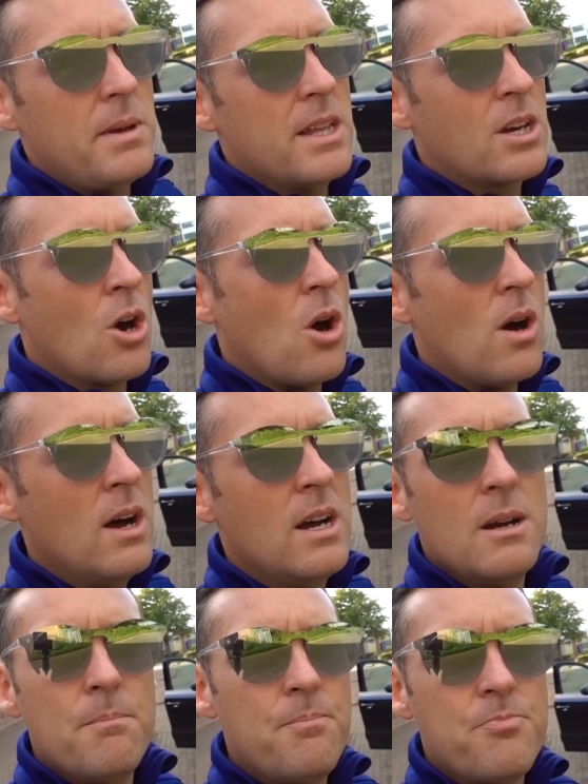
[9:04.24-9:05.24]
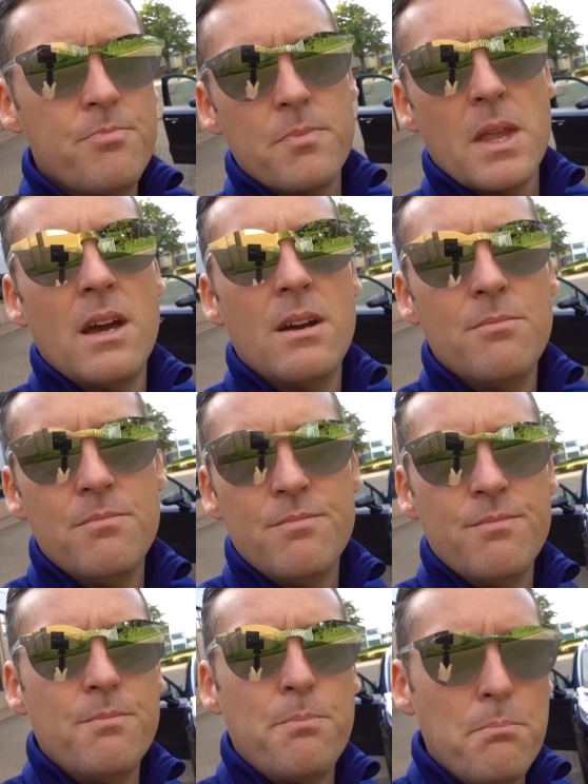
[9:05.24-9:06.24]
me the car.
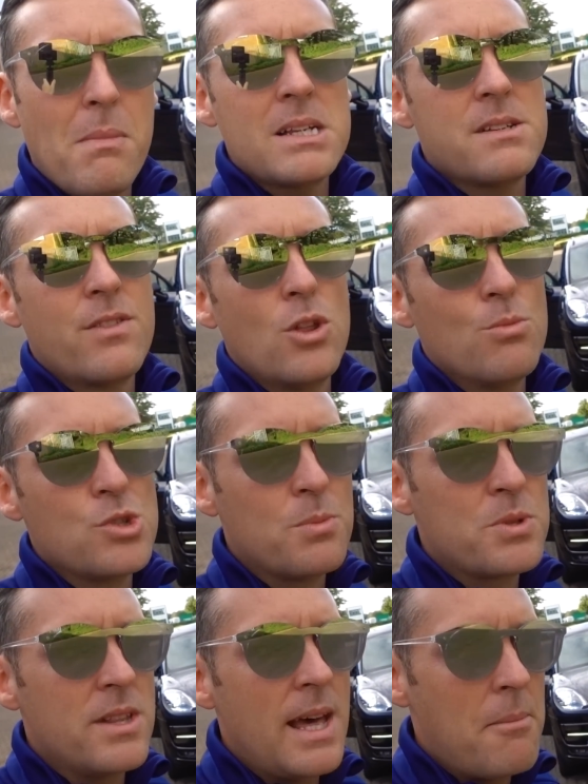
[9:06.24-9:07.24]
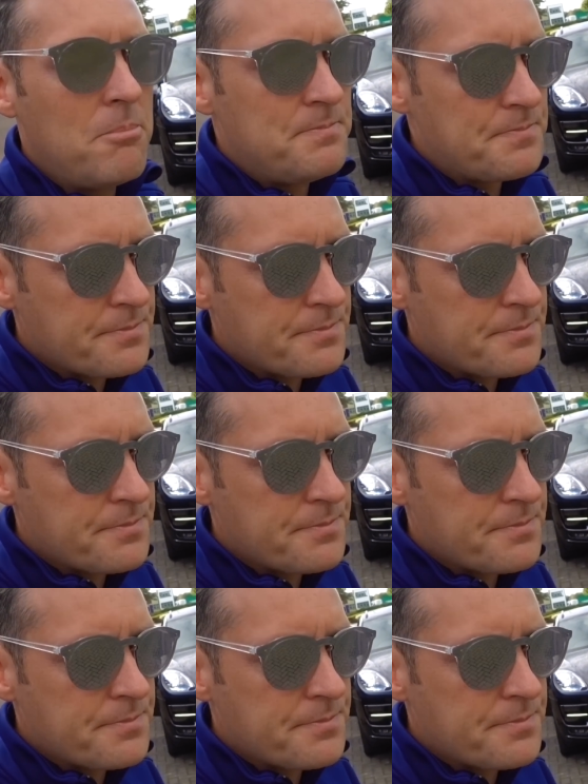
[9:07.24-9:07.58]
Massive thumbs up to them.